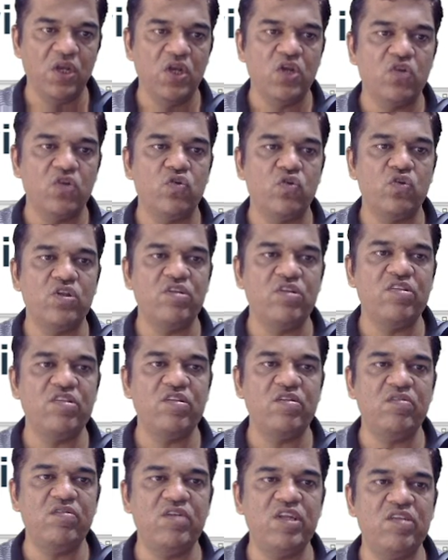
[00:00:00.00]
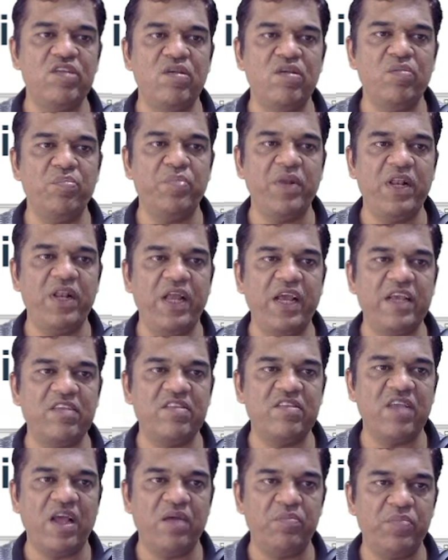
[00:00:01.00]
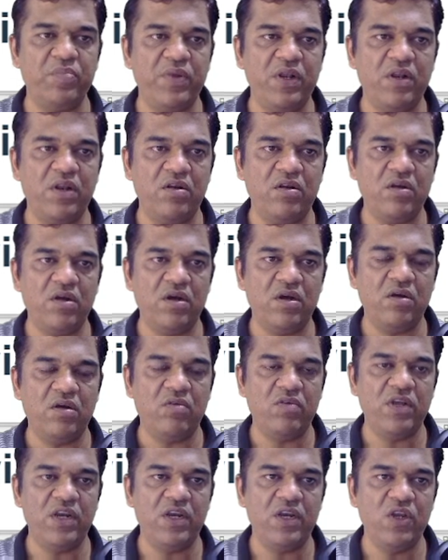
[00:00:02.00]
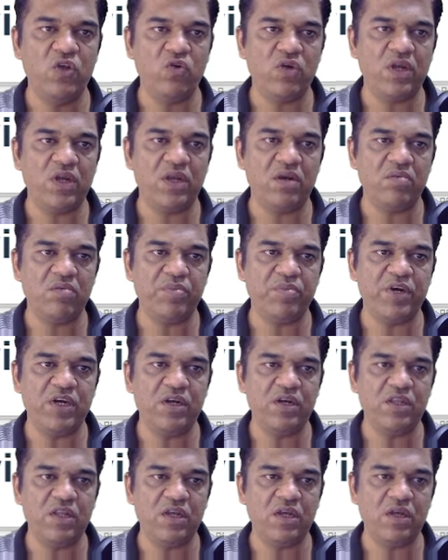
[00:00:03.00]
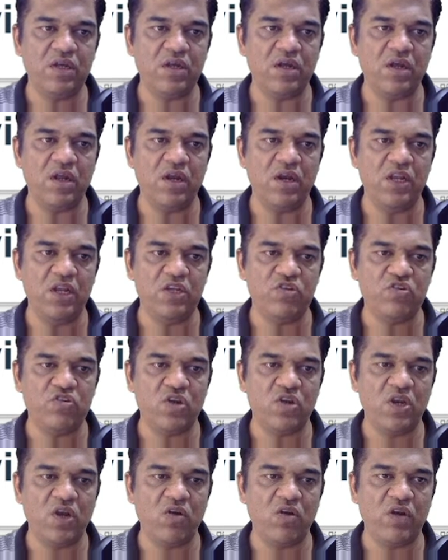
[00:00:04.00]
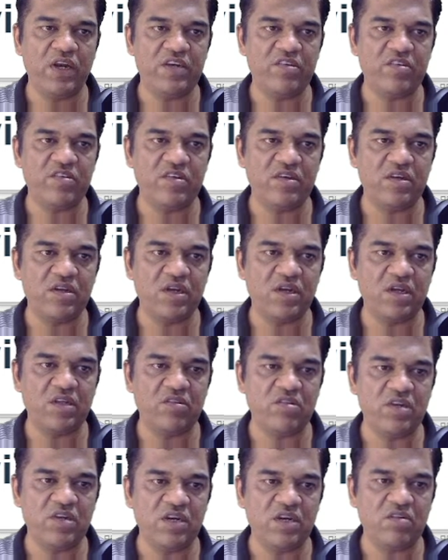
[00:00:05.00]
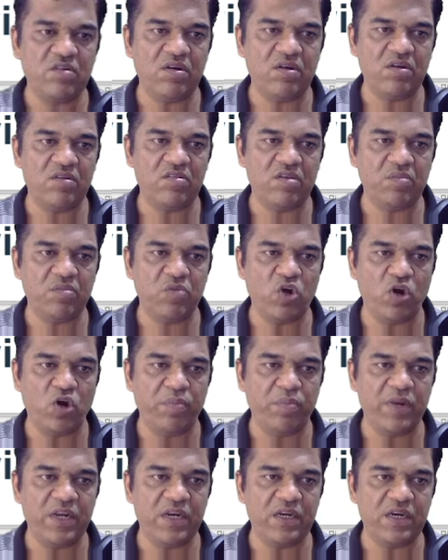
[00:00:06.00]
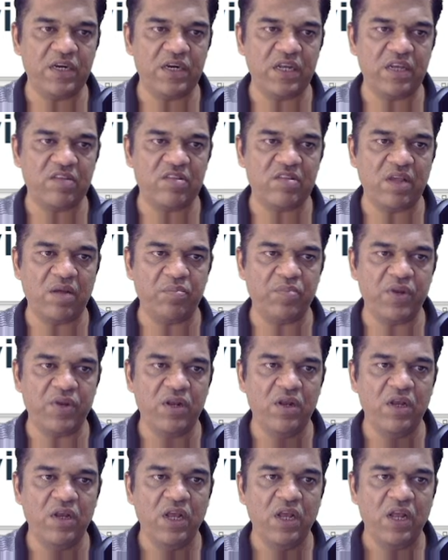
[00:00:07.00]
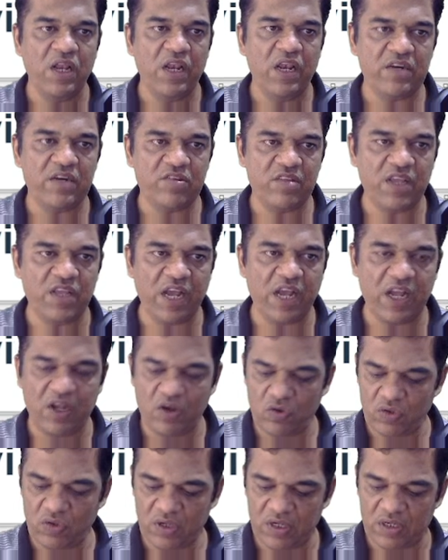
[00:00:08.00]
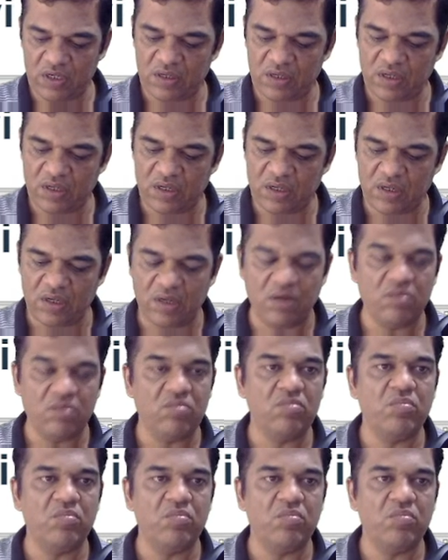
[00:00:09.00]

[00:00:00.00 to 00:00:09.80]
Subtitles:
So this is a very simple example wherein you can print the list. Now let's consider some complicated example. Let's say I have a,